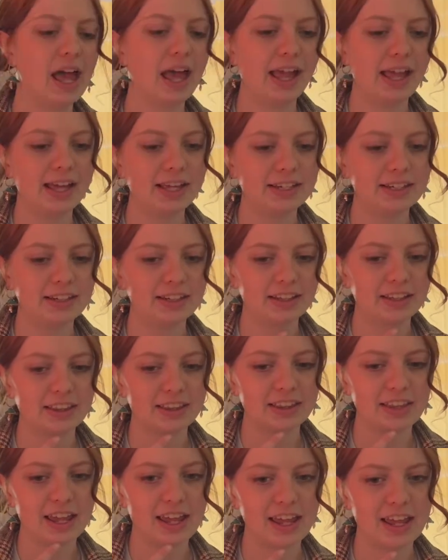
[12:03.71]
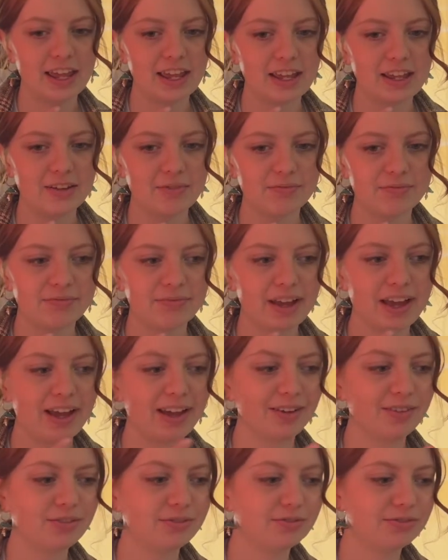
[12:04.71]
and they
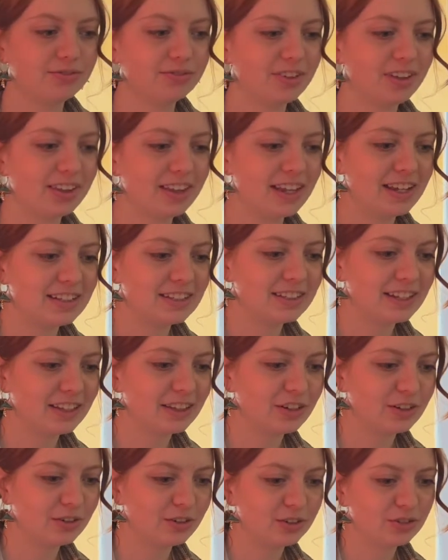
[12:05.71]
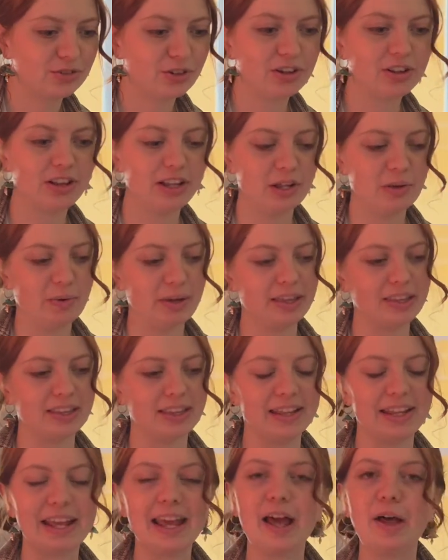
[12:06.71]
have things that they're struggling with,
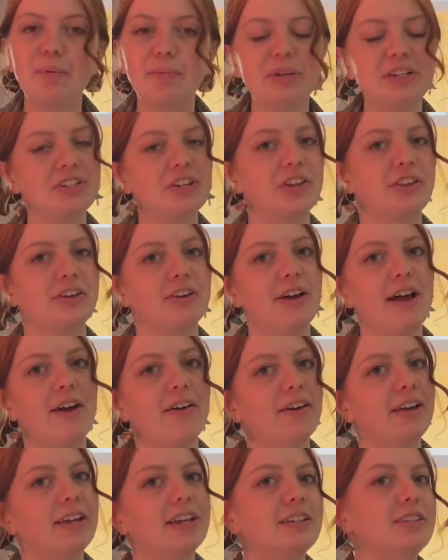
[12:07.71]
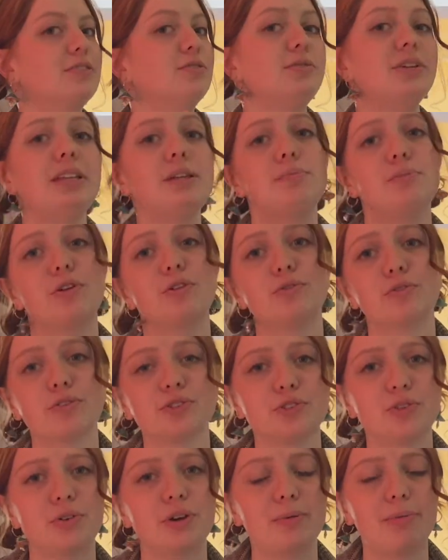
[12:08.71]
and they help each other out, and it's a really beautiful
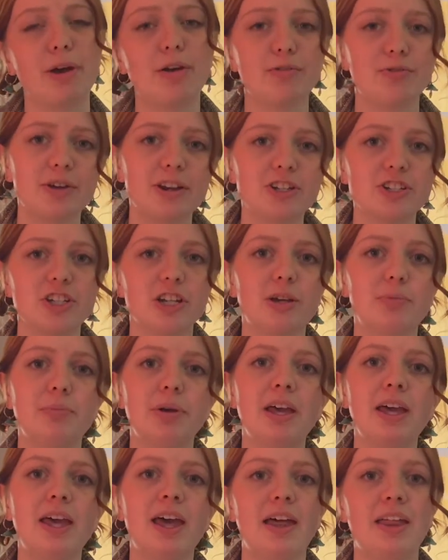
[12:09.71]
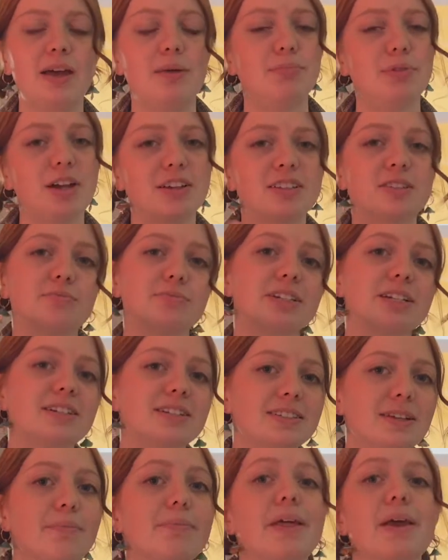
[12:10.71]
story about friendship that blossoms into
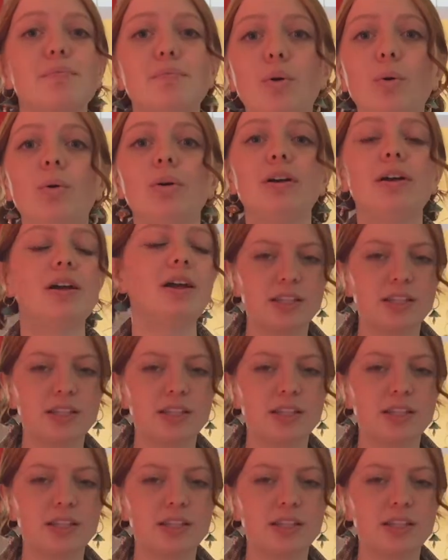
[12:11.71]
something more.